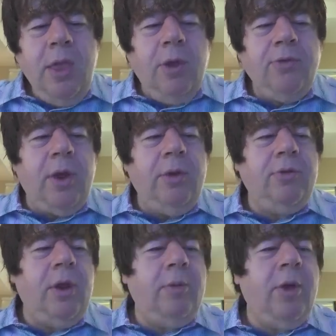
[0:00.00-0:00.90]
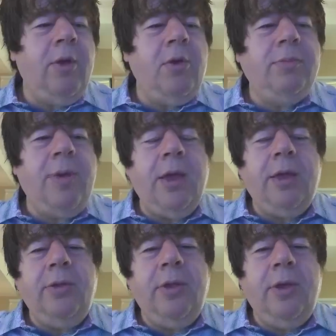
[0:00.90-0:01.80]
you know, try to bring gold
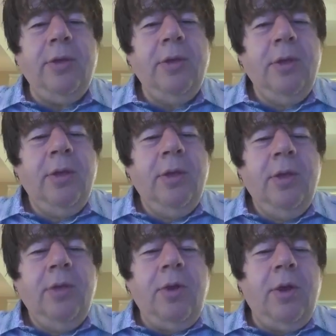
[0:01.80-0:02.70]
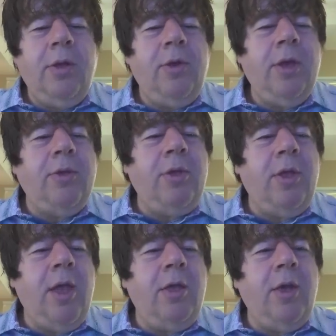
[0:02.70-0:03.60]
back into. So I guess
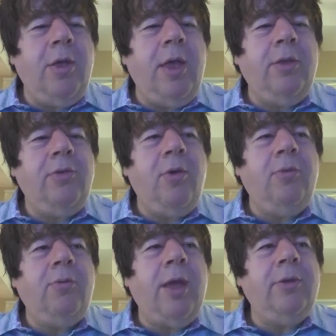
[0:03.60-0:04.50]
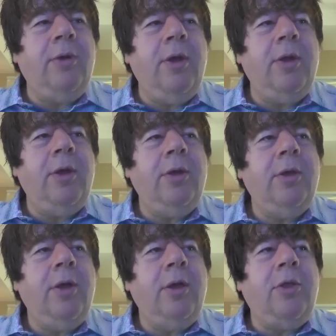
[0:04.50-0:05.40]
I'll end this whole rant
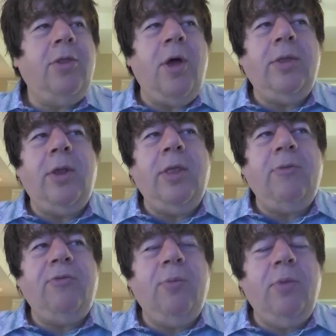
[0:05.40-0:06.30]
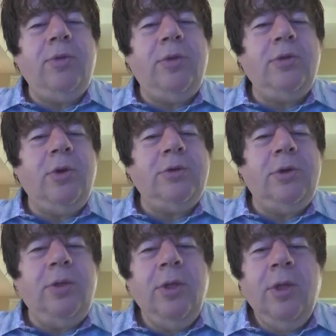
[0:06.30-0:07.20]
on the thought that I love from Winston
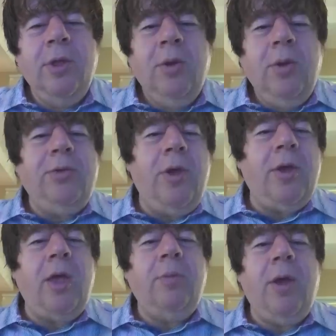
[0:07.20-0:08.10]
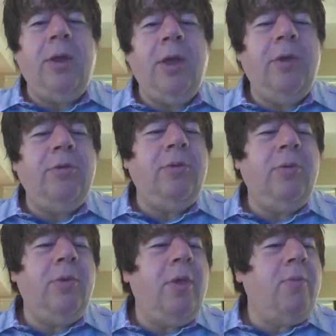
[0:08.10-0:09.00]
Churchill. He was talking about, I
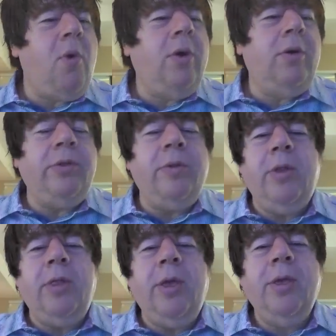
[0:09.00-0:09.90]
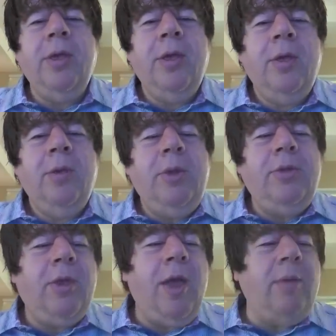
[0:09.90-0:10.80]
guess, war ultimately.
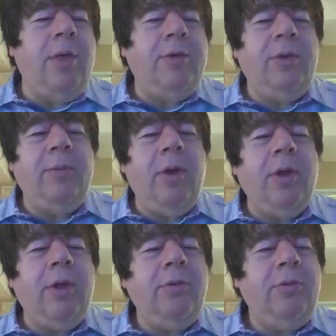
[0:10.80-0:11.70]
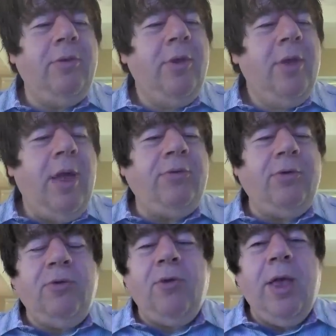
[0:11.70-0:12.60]
But he said, "God bless the Americans.
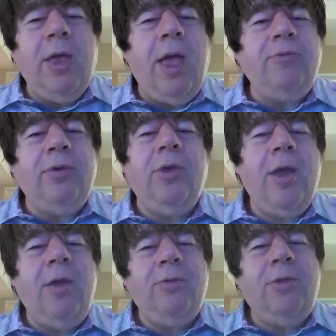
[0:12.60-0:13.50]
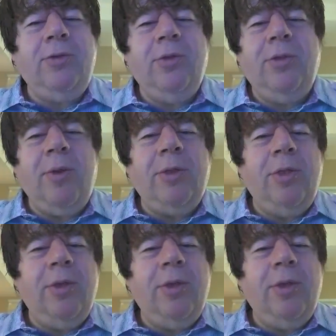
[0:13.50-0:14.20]
After trying everything else, they'll do the right